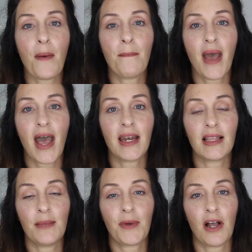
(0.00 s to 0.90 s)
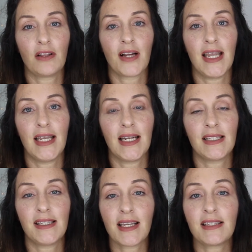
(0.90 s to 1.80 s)
matte lip color in
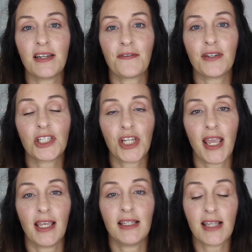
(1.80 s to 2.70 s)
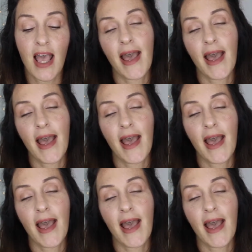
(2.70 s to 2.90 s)
6 different shades,